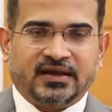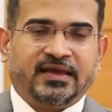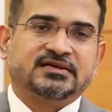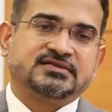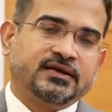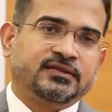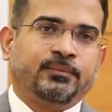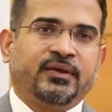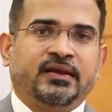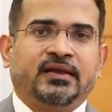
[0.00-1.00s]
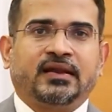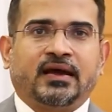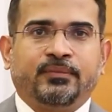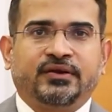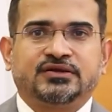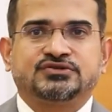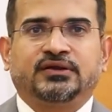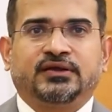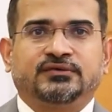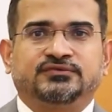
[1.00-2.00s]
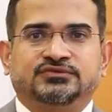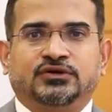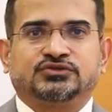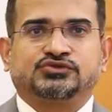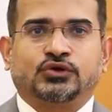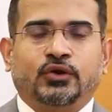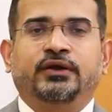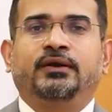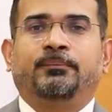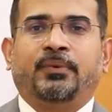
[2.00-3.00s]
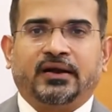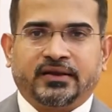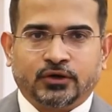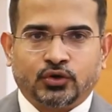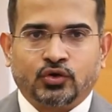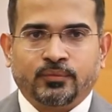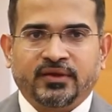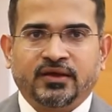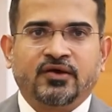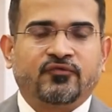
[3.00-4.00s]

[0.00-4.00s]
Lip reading: Like I said in the beginning, an arbitration gives a solid party autonomy,